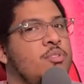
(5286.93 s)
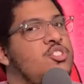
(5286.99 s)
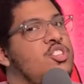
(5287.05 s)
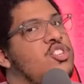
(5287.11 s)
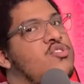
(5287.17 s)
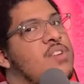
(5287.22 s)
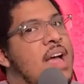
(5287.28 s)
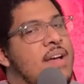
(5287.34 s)

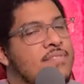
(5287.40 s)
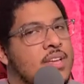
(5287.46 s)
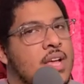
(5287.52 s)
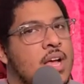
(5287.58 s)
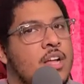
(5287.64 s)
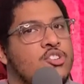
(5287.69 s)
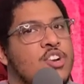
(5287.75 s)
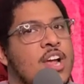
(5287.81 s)
to draft the
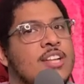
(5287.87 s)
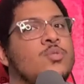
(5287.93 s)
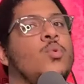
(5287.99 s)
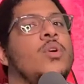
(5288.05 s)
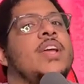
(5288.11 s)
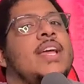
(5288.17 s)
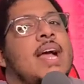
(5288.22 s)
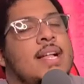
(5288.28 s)
contracts
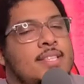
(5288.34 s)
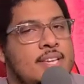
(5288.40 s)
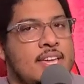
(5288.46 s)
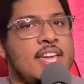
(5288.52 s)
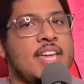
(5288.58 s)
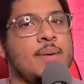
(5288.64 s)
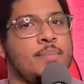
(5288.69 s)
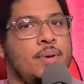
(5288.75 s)
where he got to
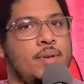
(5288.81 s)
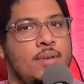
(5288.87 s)
keep